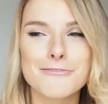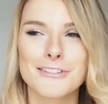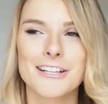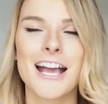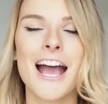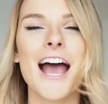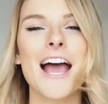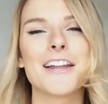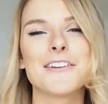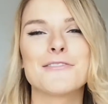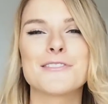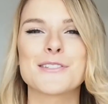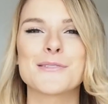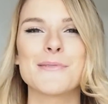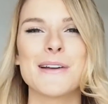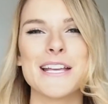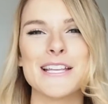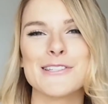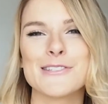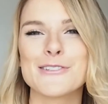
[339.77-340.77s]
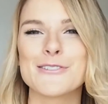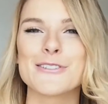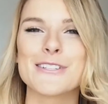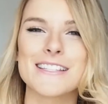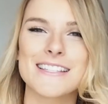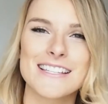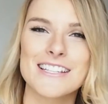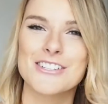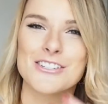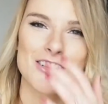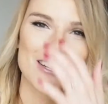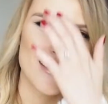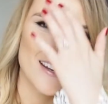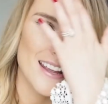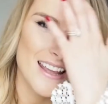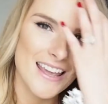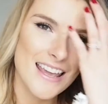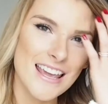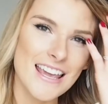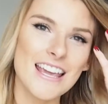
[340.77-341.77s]
kind of sways your decision
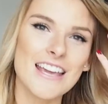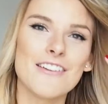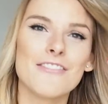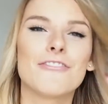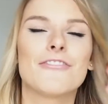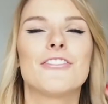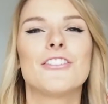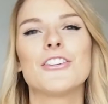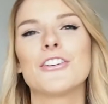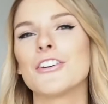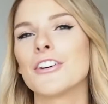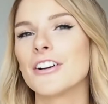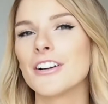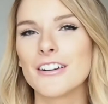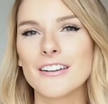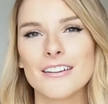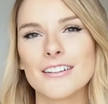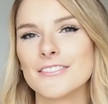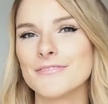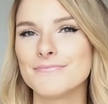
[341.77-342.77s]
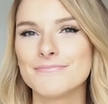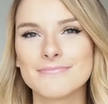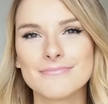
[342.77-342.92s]
if you're,